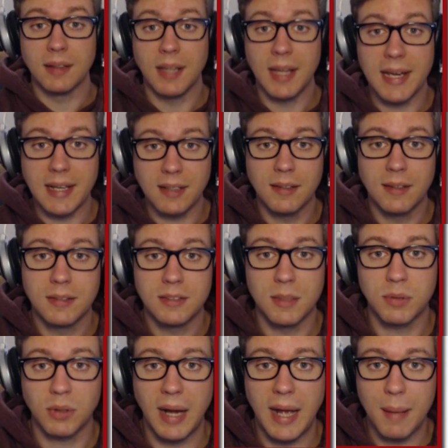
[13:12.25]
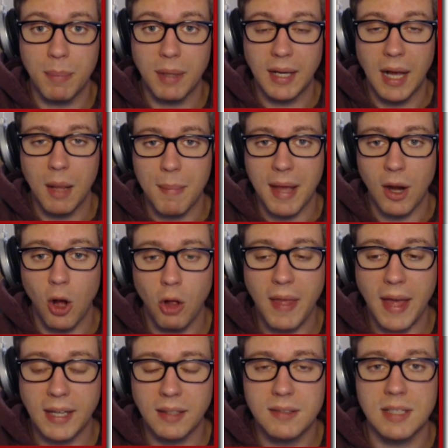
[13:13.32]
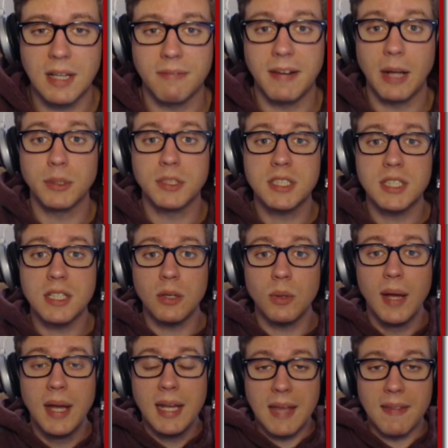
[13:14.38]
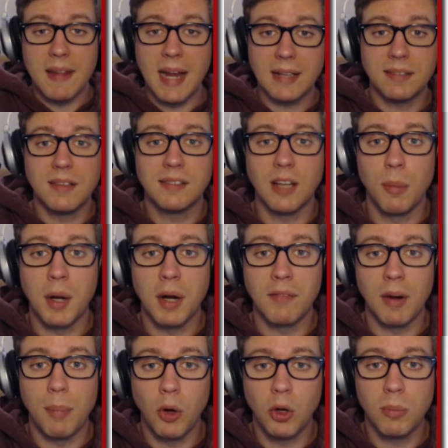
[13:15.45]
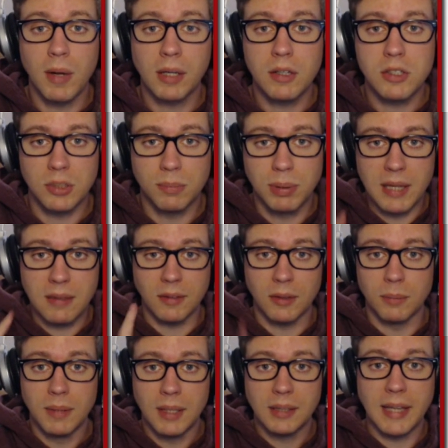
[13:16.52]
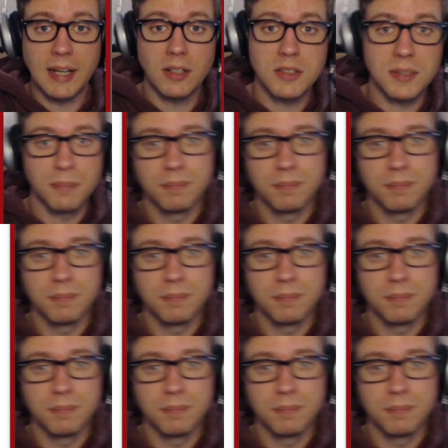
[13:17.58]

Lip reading: Like, subscribe, comment, all that good stuff. And I will see you in the next installment of our Pokemon Crystal playthrough. Laters.